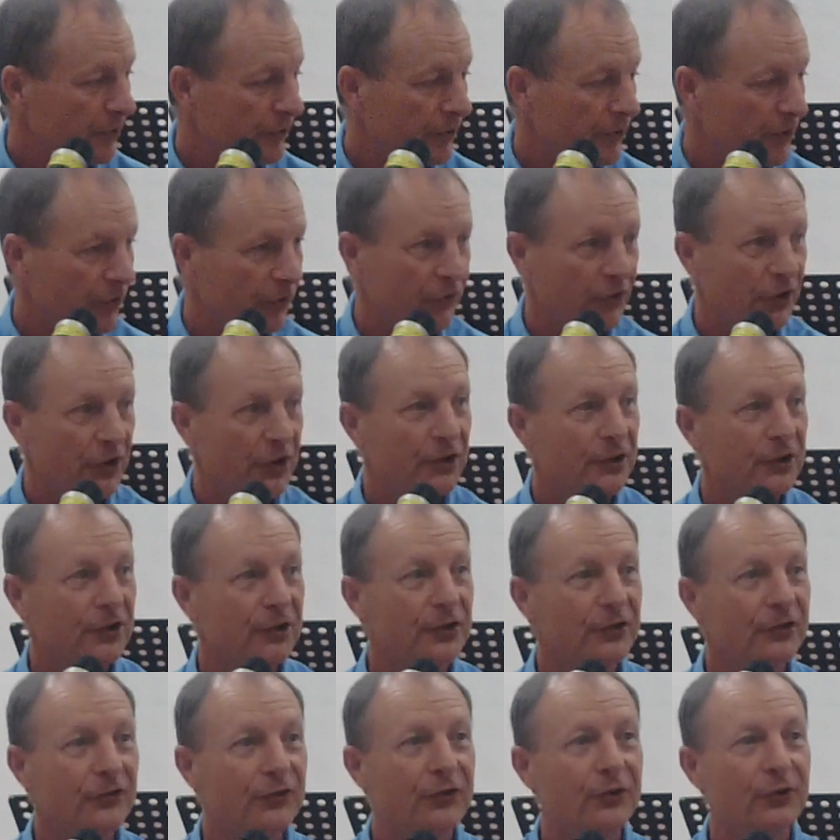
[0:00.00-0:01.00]
the
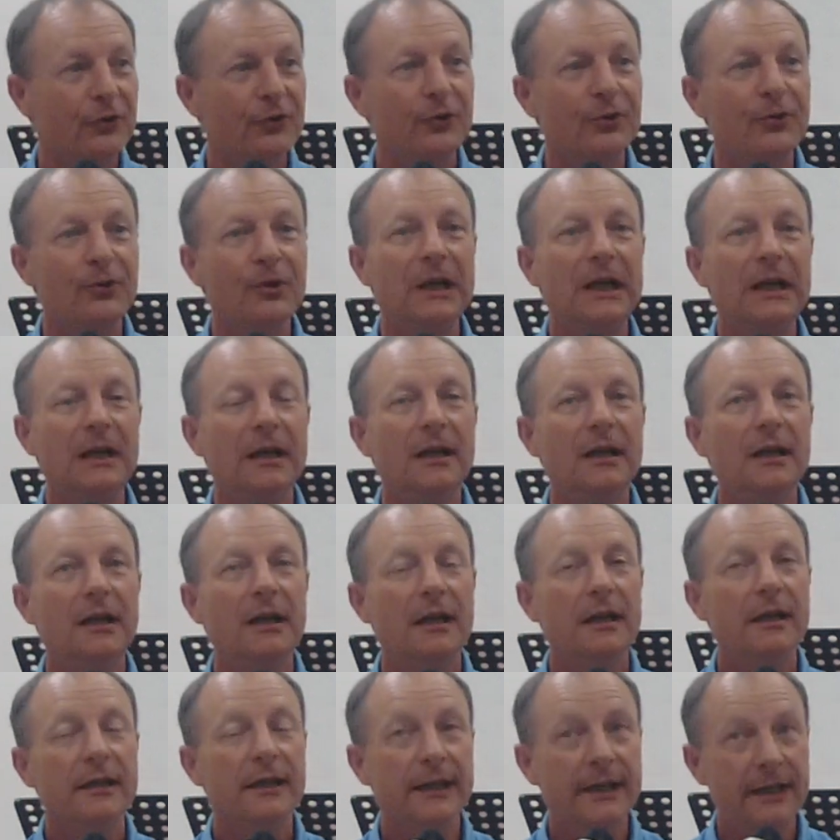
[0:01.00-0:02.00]
turtle to
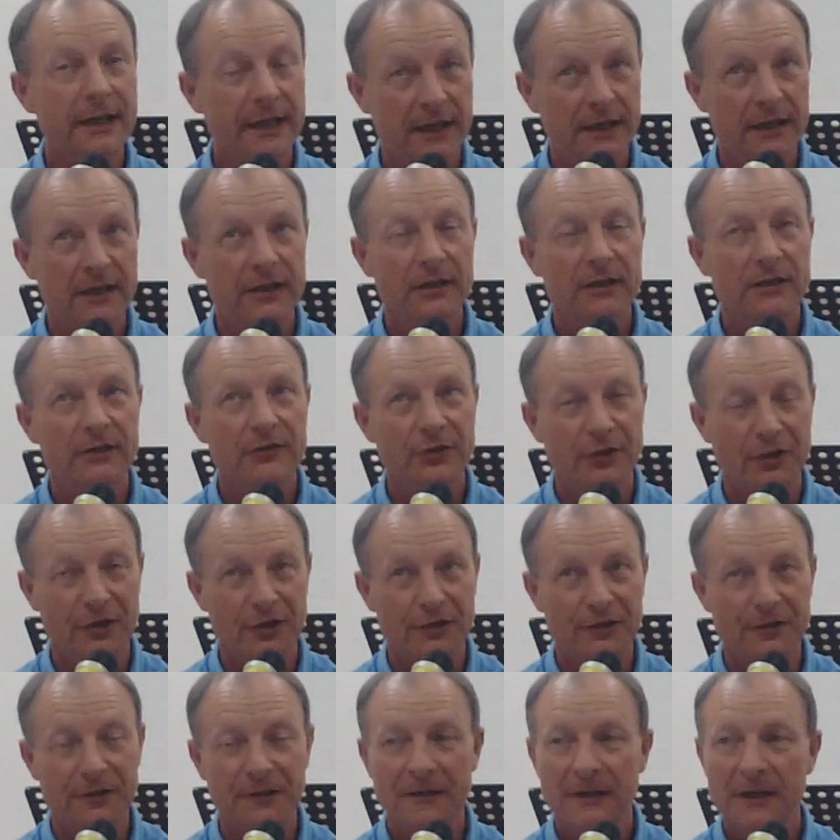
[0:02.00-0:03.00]
the king
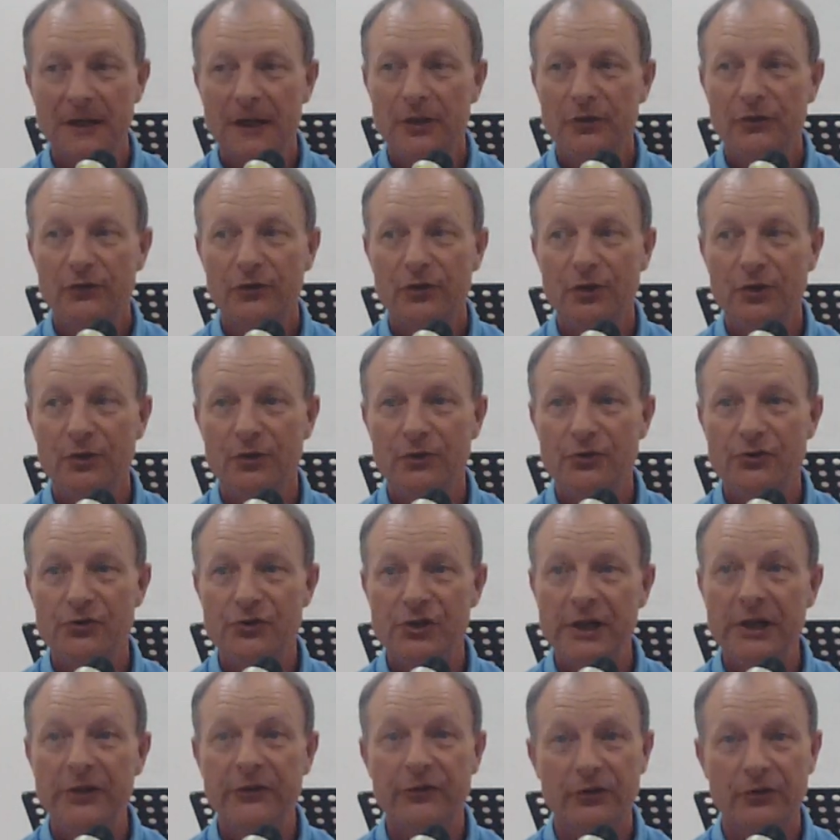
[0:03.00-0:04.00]
turtle to
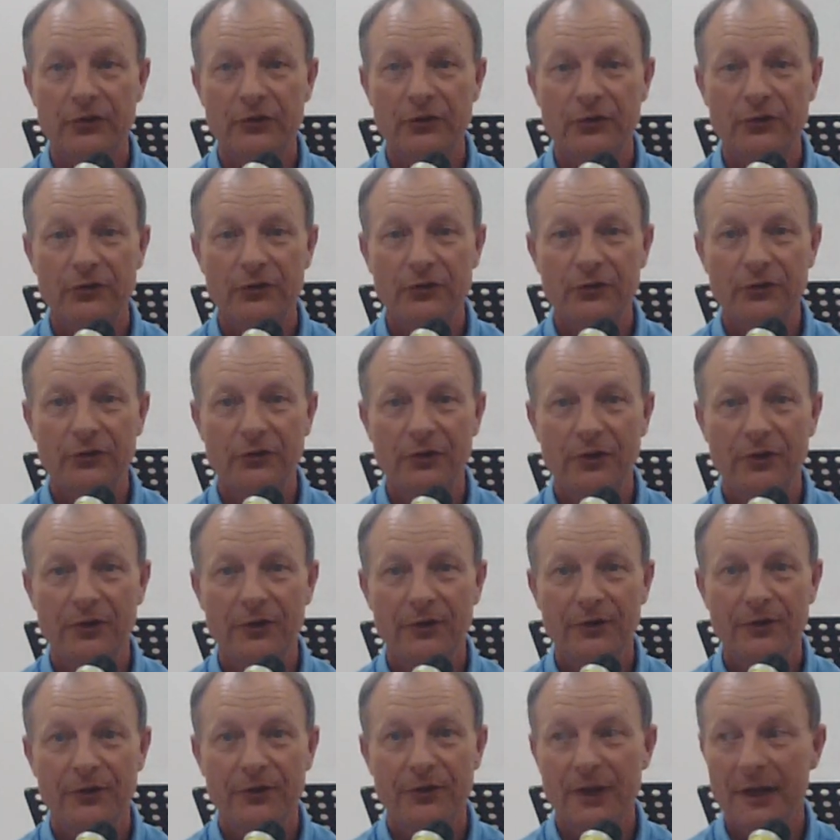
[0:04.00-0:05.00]
Jesus
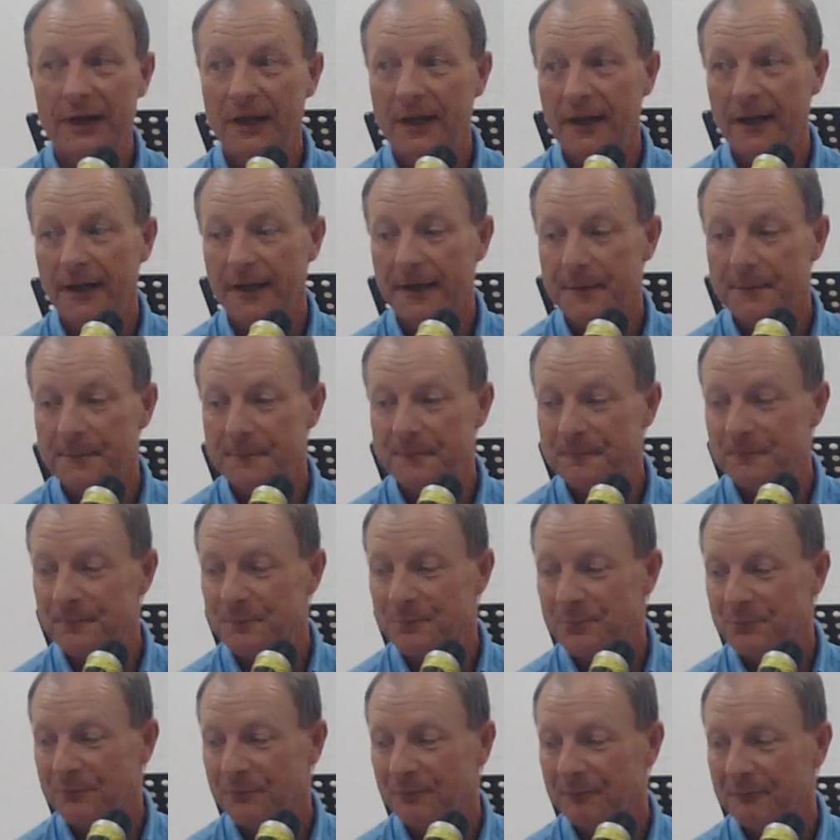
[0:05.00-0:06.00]
the king.
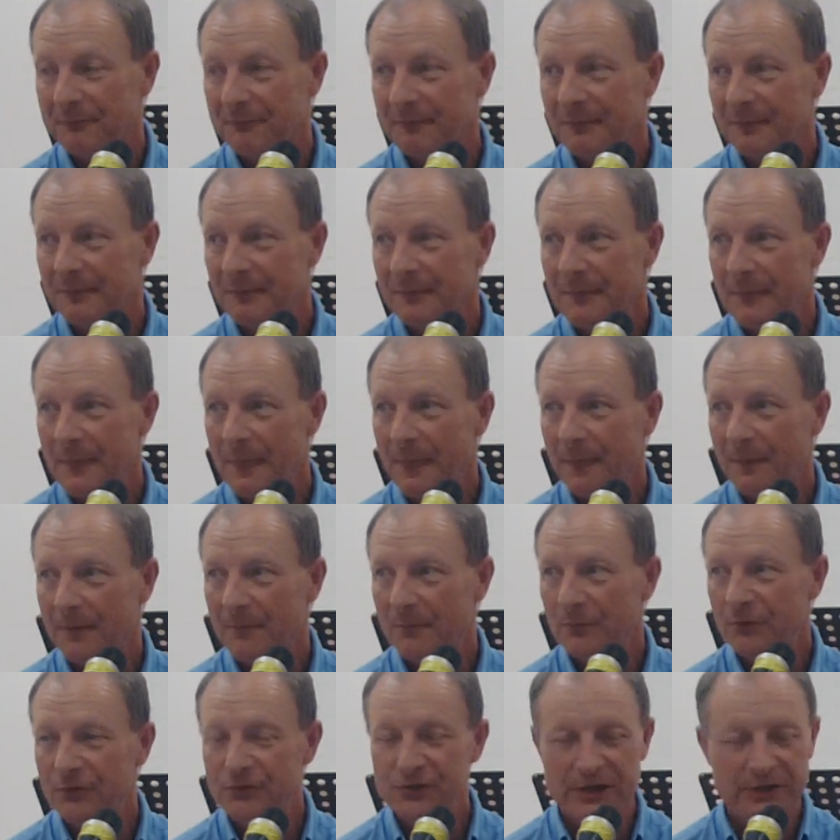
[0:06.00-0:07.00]

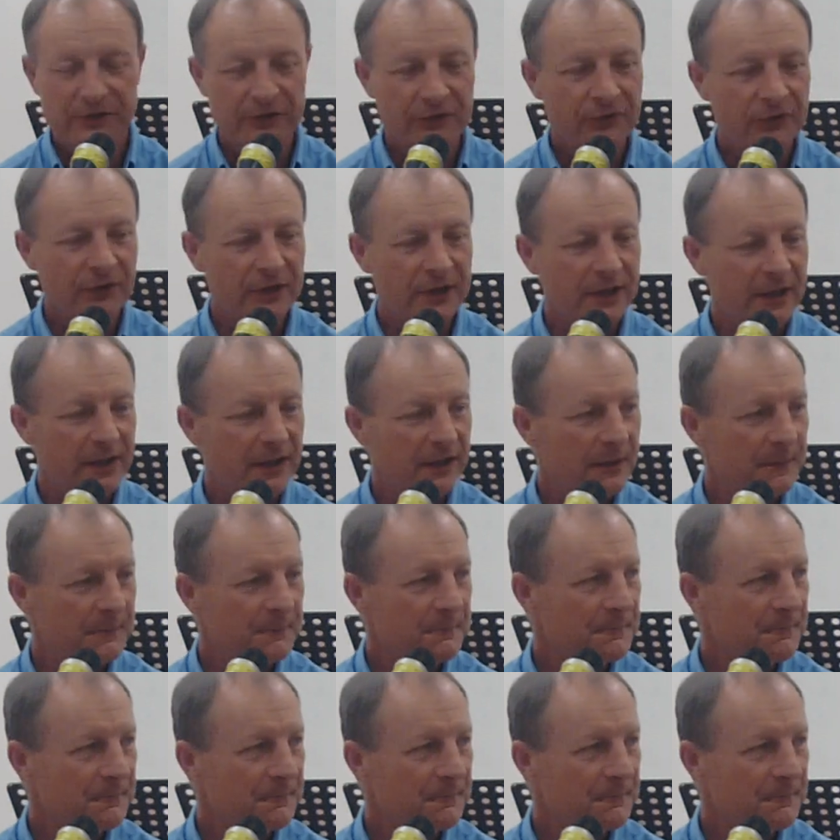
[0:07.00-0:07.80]
Was Jesus a king?